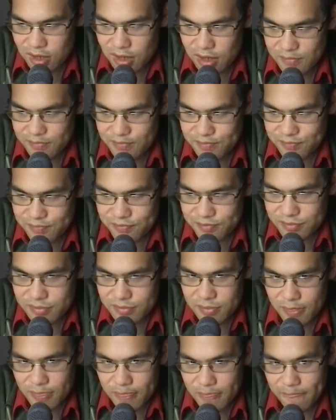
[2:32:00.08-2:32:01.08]
Definitely next
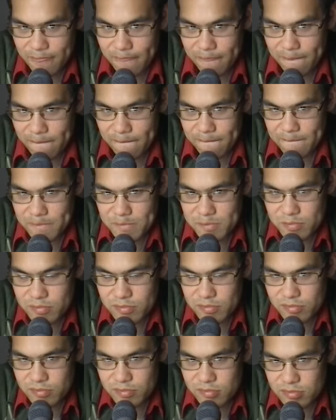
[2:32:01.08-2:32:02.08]
50, 100 years.
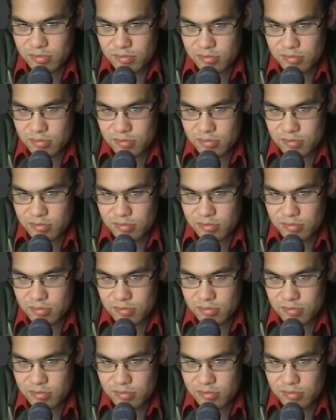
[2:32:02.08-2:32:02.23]
Yeah.